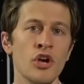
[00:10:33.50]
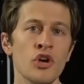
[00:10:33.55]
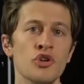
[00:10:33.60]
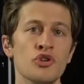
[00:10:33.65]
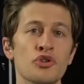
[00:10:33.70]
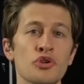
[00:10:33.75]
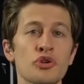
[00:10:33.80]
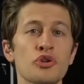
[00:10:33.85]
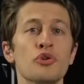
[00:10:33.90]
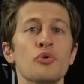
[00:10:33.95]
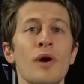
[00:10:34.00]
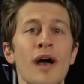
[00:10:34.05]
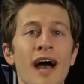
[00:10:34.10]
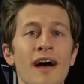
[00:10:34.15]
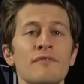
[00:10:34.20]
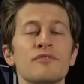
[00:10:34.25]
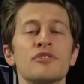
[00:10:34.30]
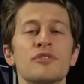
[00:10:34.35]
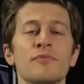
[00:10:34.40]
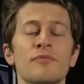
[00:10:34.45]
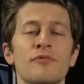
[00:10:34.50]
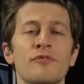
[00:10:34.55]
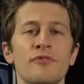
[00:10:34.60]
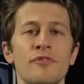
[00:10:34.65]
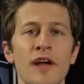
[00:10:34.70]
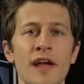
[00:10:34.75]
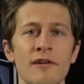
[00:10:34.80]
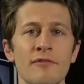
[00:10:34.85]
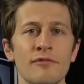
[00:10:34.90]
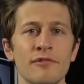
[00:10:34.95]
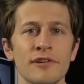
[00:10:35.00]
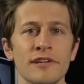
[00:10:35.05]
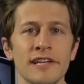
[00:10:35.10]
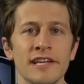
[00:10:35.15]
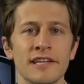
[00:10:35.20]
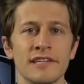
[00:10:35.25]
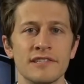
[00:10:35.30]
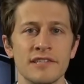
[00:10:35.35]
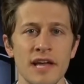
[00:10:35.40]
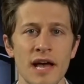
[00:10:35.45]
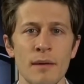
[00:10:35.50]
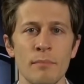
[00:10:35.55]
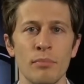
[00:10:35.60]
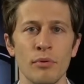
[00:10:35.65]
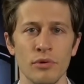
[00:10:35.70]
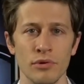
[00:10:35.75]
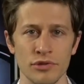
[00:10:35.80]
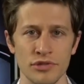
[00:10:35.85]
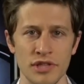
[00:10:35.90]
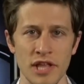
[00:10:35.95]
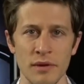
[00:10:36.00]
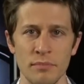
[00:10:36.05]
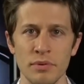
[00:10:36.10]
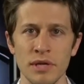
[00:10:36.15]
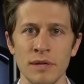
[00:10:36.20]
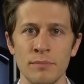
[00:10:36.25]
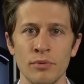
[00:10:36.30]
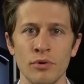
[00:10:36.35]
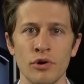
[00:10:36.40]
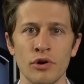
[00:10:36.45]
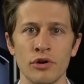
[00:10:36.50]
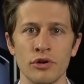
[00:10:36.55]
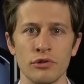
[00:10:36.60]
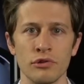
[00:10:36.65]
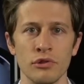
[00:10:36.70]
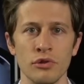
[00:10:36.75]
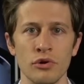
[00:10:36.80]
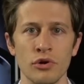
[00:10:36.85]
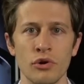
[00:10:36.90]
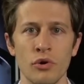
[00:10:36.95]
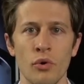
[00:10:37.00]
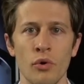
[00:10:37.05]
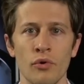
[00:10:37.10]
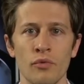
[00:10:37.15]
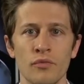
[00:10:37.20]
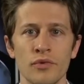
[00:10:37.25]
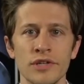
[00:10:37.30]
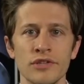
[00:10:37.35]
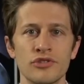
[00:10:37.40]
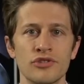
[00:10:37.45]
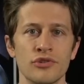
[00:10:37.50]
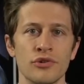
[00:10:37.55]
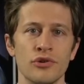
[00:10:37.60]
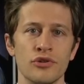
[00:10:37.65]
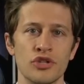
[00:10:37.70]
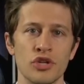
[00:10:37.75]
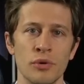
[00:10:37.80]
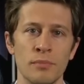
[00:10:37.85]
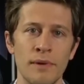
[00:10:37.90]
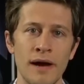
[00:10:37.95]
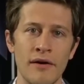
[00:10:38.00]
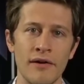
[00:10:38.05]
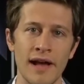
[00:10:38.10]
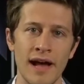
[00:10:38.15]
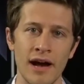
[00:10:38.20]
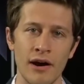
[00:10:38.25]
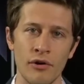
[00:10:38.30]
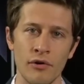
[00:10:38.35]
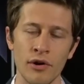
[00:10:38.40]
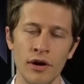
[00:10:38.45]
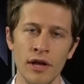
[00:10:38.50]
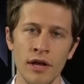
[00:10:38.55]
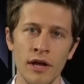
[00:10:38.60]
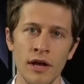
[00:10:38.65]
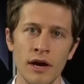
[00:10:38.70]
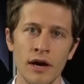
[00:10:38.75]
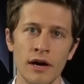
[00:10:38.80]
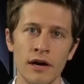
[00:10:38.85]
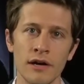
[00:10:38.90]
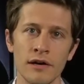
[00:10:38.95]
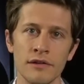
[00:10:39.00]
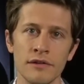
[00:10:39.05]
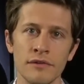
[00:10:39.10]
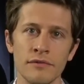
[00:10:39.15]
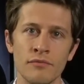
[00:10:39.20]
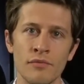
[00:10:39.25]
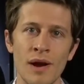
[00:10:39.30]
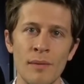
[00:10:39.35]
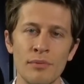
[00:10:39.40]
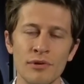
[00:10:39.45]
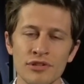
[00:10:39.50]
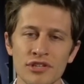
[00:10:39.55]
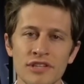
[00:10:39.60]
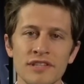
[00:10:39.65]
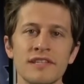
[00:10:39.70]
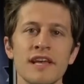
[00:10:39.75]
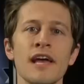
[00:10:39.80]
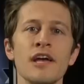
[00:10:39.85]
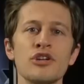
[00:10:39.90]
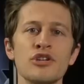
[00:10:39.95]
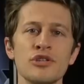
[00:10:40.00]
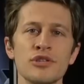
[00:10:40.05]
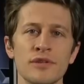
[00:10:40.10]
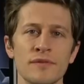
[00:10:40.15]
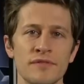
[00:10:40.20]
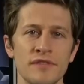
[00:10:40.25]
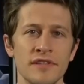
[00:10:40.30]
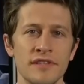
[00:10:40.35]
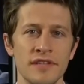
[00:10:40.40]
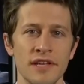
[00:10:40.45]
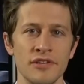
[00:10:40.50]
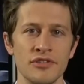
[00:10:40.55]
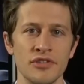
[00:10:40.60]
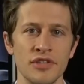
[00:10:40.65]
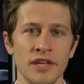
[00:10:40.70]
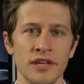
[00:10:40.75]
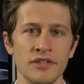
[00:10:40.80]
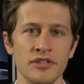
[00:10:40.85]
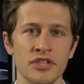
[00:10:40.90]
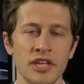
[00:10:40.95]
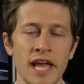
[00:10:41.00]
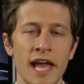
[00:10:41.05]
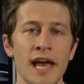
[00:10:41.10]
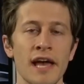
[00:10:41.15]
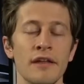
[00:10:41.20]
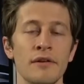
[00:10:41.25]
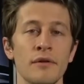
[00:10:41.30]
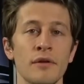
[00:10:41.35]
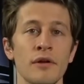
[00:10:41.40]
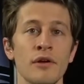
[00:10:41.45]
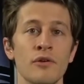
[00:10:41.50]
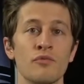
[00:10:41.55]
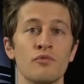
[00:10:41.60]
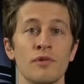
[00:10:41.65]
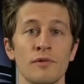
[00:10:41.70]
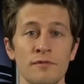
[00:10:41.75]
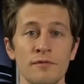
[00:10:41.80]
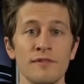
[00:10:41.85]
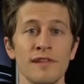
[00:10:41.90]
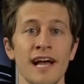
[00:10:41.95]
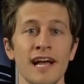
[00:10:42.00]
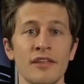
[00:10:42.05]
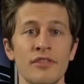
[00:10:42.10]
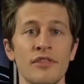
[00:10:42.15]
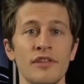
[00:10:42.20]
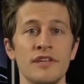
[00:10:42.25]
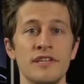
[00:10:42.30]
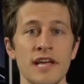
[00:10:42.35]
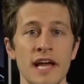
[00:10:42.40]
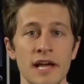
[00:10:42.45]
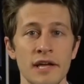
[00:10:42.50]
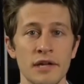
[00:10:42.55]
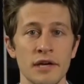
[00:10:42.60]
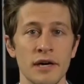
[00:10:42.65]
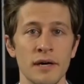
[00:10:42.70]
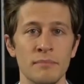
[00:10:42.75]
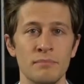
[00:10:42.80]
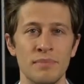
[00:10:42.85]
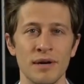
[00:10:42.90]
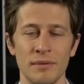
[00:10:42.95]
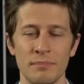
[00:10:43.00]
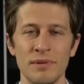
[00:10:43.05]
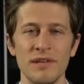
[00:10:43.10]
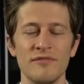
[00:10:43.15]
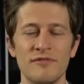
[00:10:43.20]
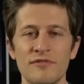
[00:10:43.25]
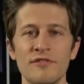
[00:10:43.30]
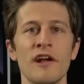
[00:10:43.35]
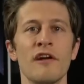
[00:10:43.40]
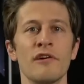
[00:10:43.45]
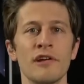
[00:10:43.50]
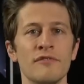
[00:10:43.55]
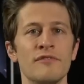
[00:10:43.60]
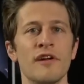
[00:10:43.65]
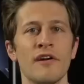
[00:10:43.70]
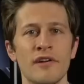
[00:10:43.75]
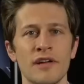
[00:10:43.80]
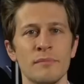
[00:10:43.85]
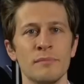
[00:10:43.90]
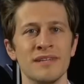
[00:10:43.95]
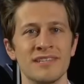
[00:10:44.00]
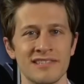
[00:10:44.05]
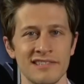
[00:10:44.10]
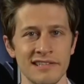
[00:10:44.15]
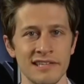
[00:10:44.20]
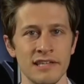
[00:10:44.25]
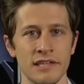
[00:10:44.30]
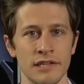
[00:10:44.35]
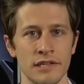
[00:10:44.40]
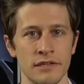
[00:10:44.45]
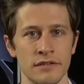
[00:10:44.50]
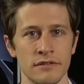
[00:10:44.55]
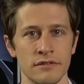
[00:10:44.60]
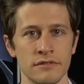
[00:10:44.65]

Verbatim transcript: do you have some favorite examples that people could look or research about how representations of statistics can reflect the data but be very, very misleading?